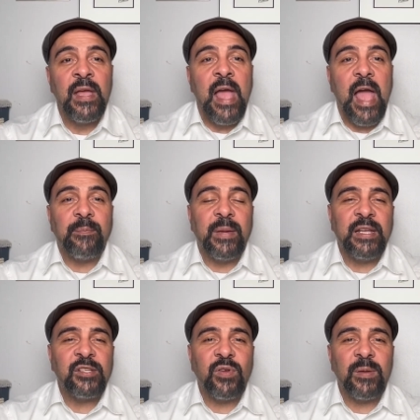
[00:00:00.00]

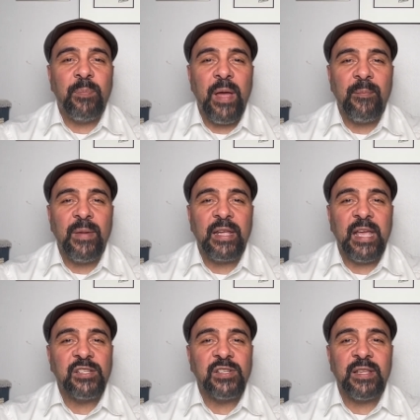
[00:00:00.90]
Administering pet
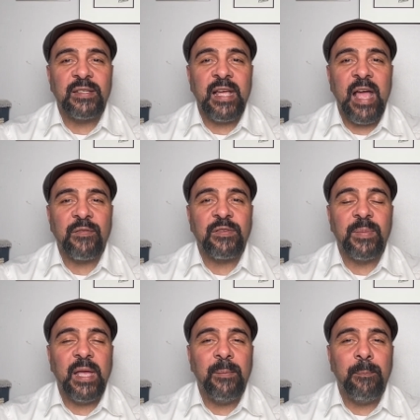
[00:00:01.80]
medication doesn't have to
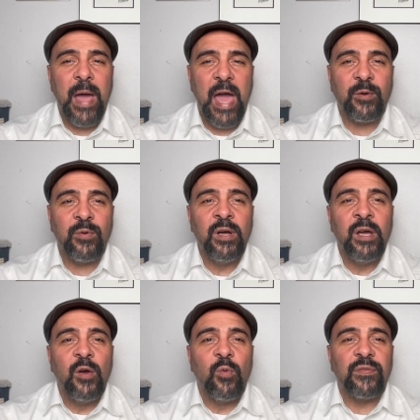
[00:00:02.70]
be a battle.
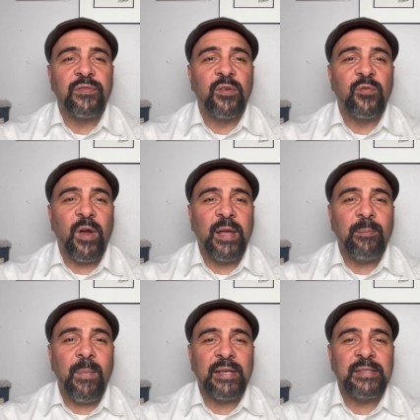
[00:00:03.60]
With the right
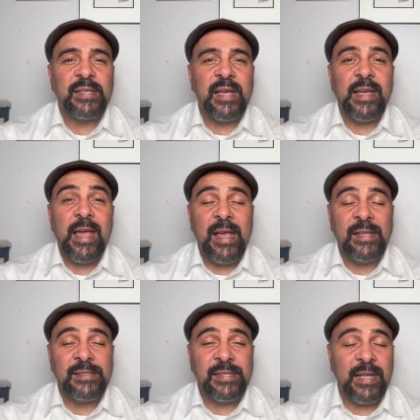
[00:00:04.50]
mindset
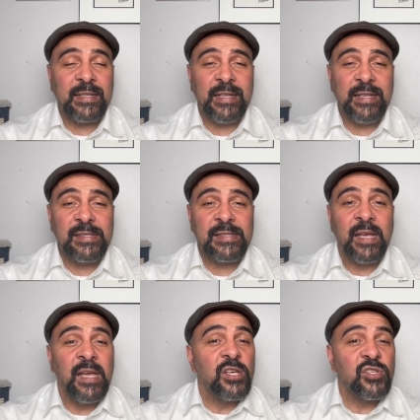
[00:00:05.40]
and techniques,
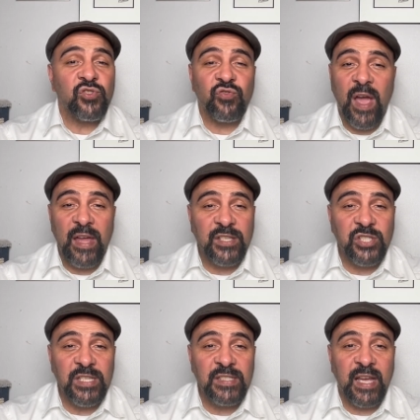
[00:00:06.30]

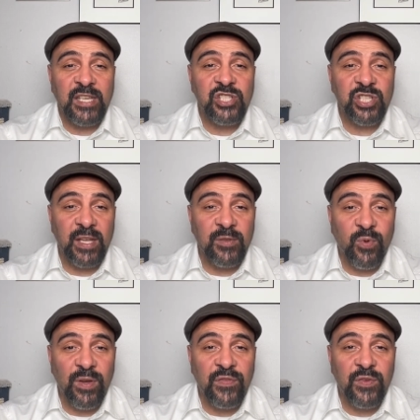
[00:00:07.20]
strategies I shared
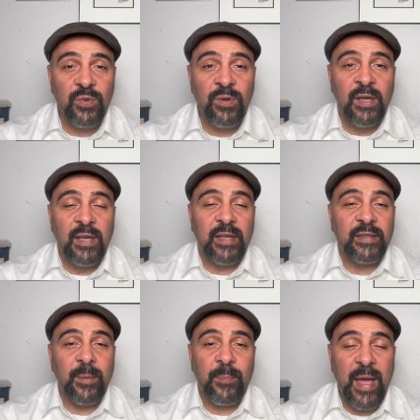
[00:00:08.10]
with you in
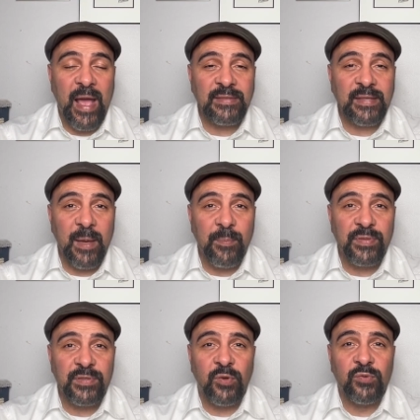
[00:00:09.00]
the past
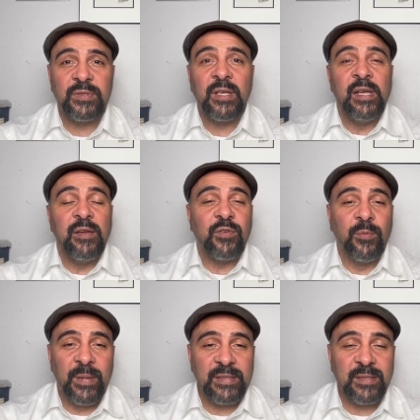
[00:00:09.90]
episodes. If you
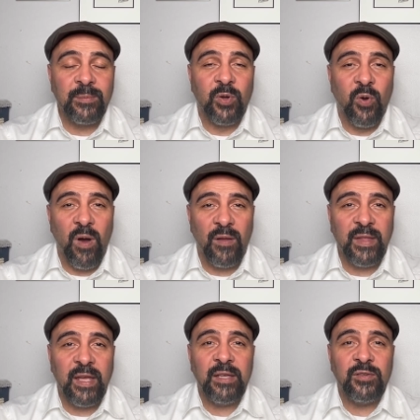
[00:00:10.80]
missed them, go on
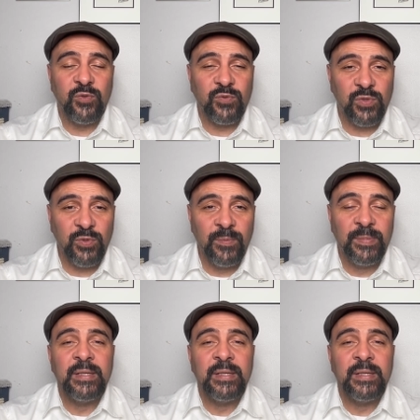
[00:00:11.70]
there, YouTube.